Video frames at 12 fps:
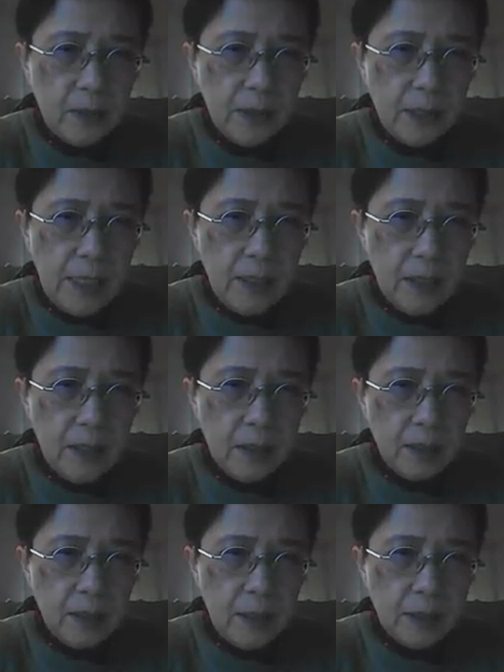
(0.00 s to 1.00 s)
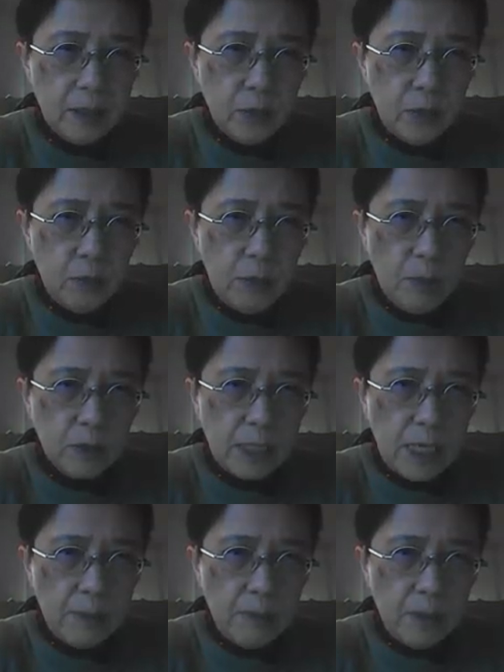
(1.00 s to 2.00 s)
Okay, let's do it one more
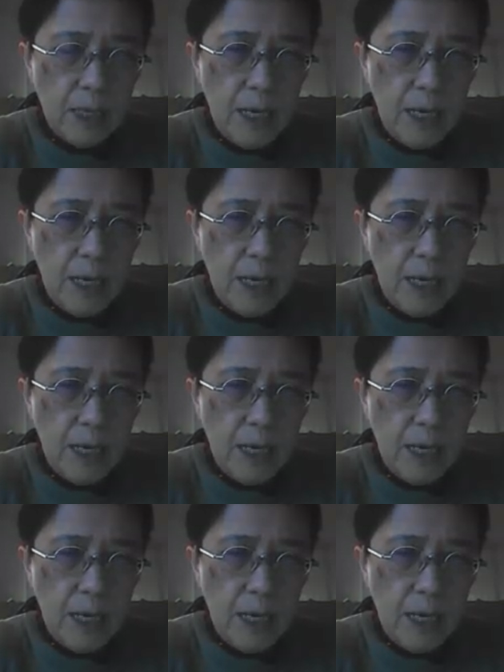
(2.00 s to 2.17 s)
time.